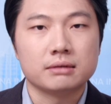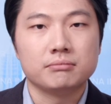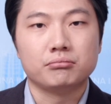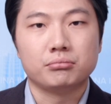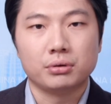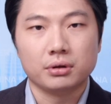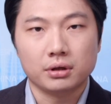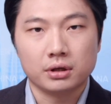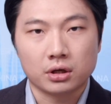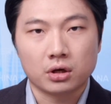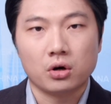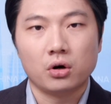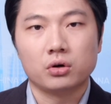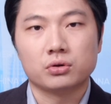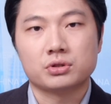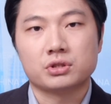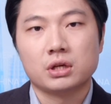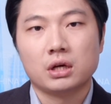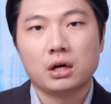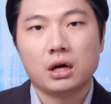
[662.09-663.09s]
and
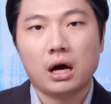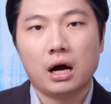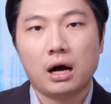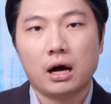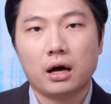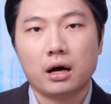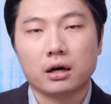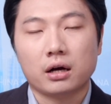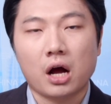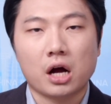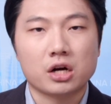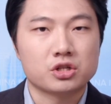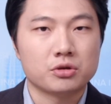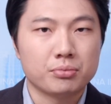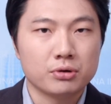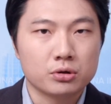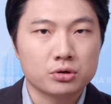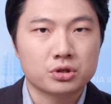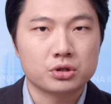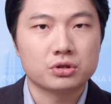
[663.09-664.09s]
political
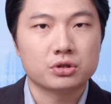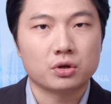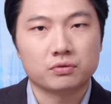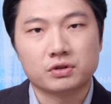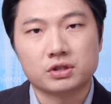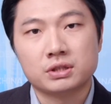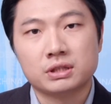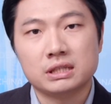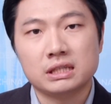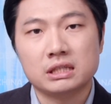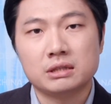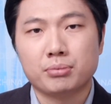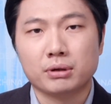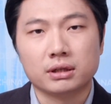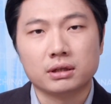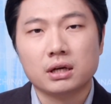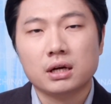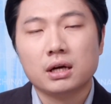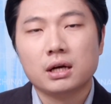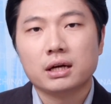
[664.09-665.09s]
contributions overseas,
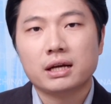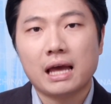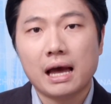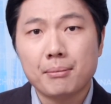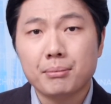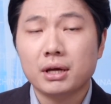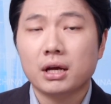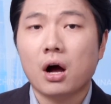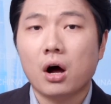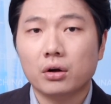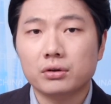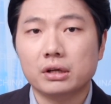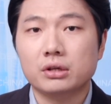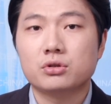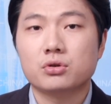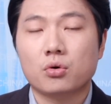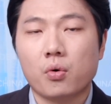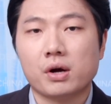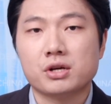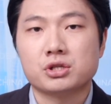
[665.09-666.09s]
but can be called
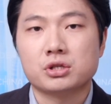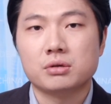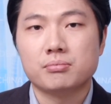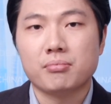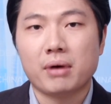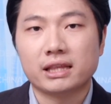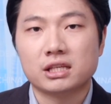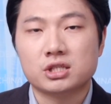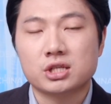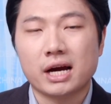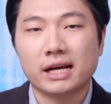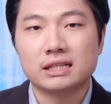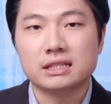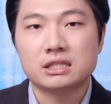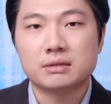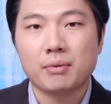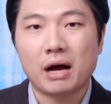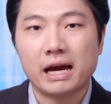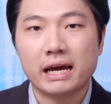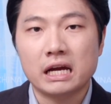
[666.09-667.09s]
into question by the Chinese
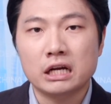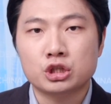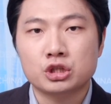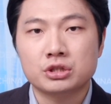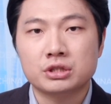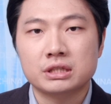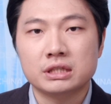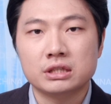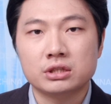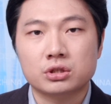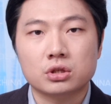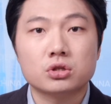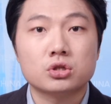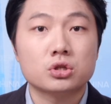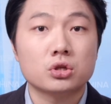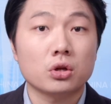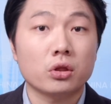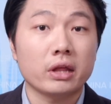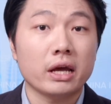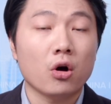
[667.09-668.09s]
spy agencies
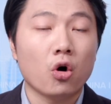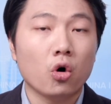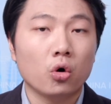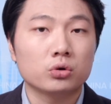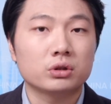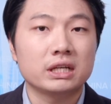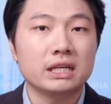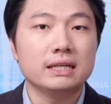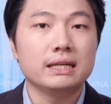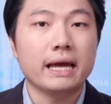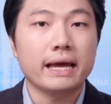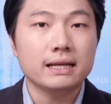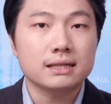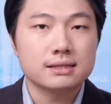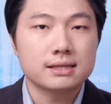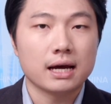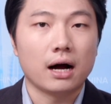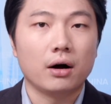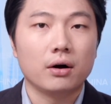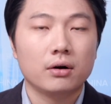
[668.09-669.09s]
should they hold key
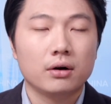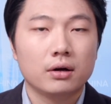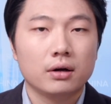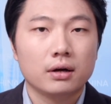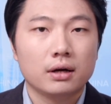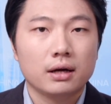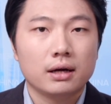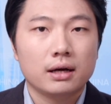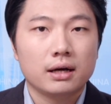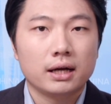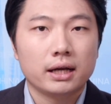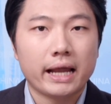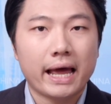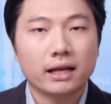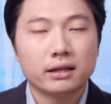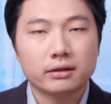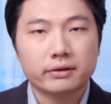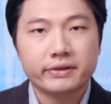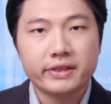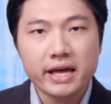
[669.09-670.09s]
intel.
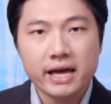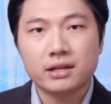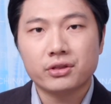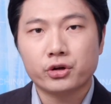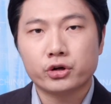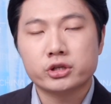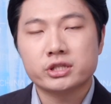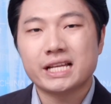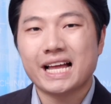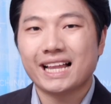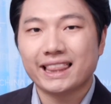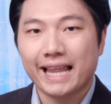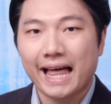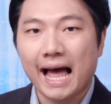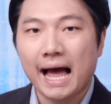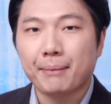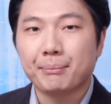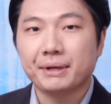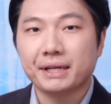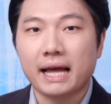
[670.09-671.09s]
And then there's that
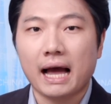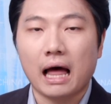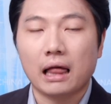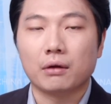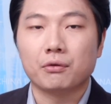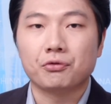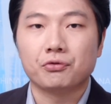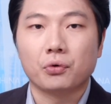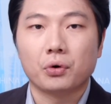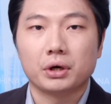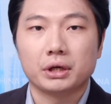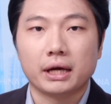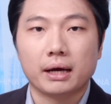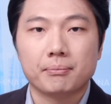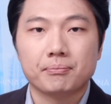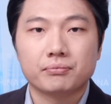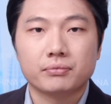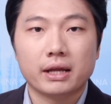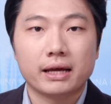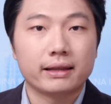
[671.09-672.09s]
lab in California.
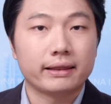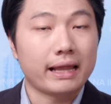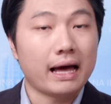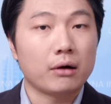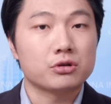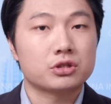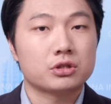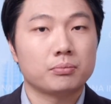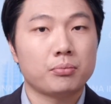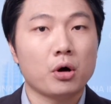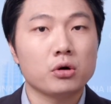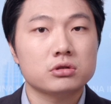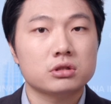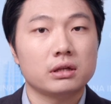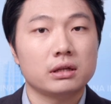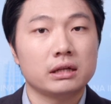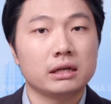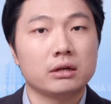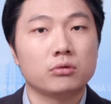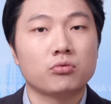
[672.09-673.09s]
And that was
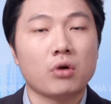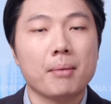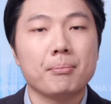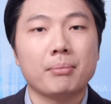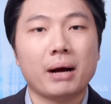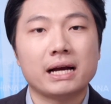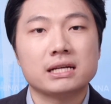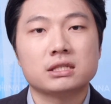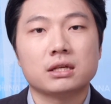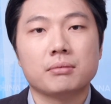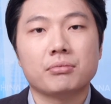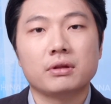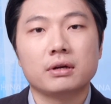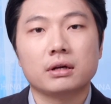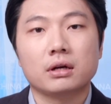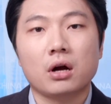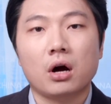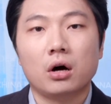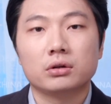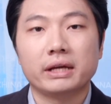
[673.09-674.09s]
supposedly run by
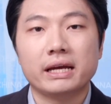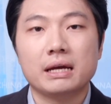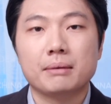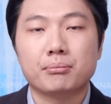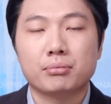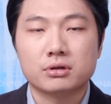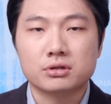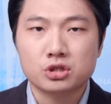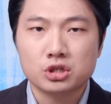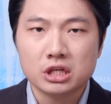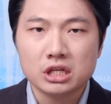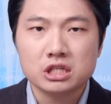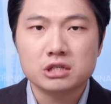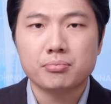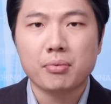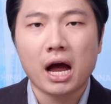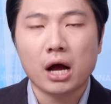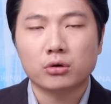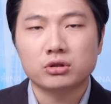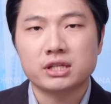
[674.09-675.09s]
something called a prestige
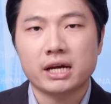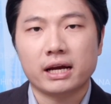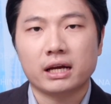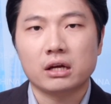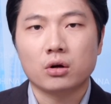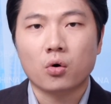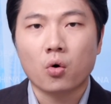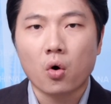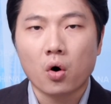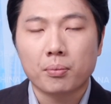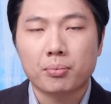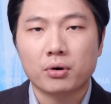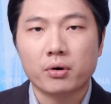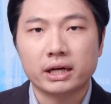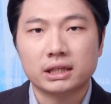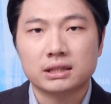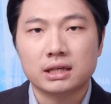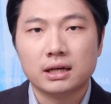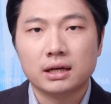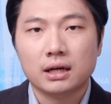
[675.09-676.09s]
biotech
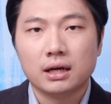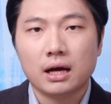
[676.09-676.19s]
incorporate,